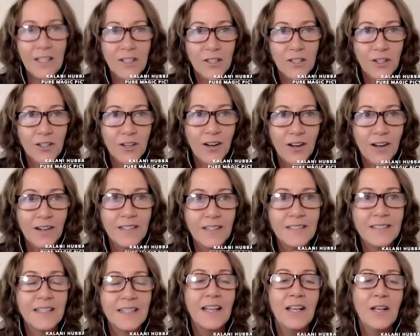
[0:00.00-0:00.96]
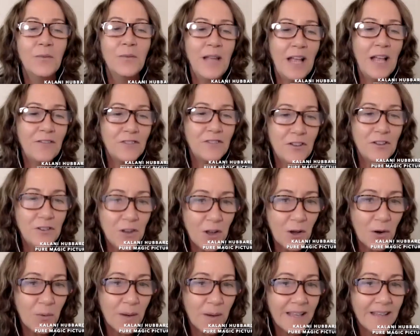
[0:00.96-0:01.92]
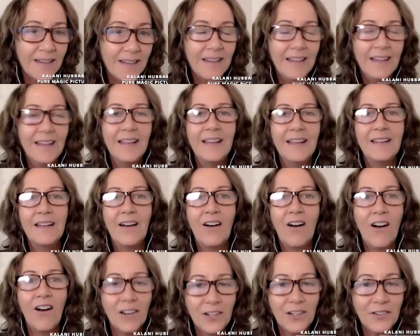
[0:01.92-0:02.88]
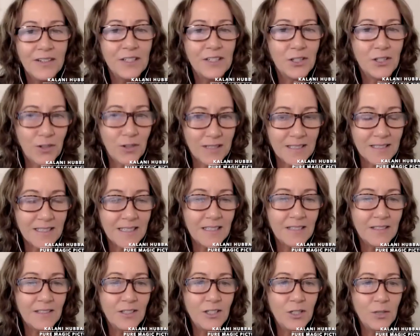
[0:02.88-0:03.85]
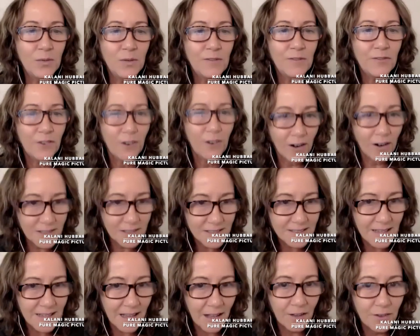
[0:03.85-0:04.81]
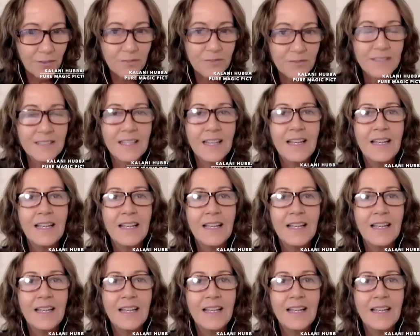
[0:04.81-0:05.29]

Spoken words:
our art. We have to know it, honor it, trust it, do it for ourselves.